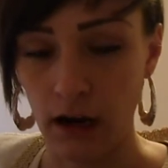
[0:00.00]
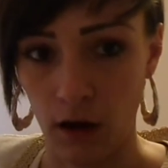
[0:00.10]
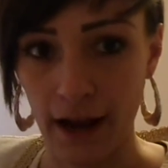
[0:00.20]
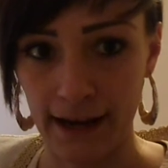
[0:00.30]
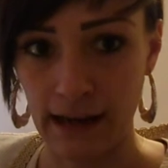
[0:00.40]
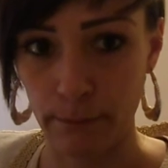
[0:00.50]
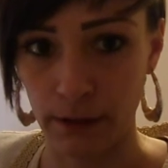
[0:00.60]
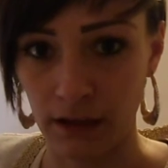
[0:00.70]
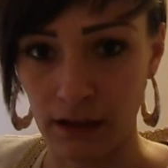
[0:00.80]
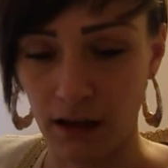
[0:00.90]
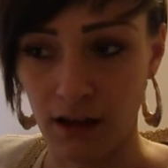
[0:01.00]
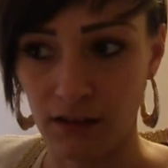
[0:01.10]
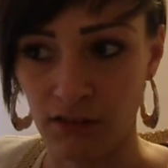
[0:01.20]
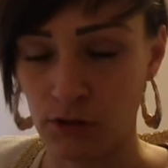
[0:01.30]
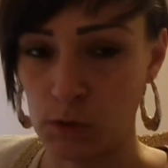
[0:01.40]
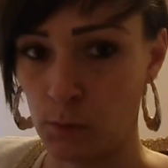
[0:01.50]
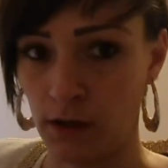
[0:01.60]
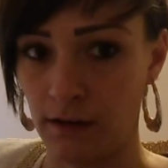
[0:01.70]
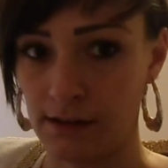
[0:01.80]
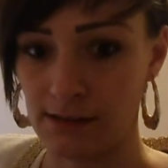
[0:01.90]
like a nappy, they're just
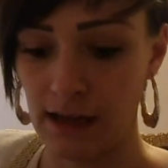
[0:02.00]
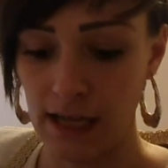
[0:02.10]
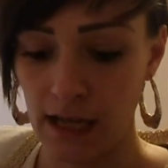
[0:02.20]
pointless.